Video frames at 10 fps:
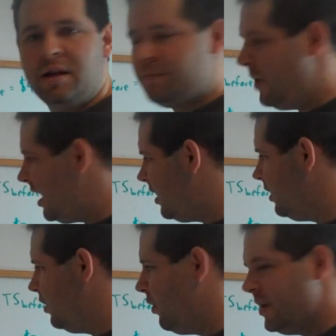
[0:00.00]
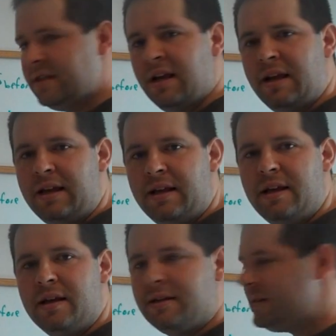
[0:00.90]
is making noise, he
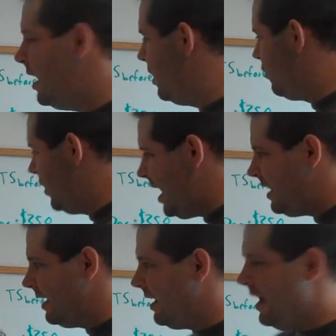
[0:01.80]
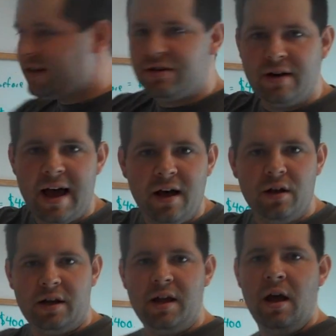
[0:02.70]
is creating an
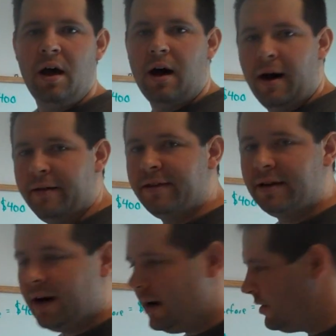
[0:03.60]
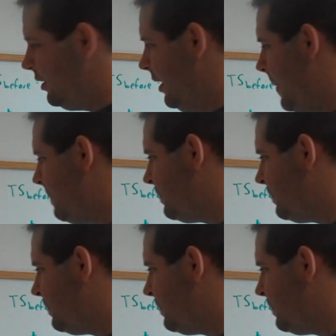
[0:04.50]
externality on the doctor,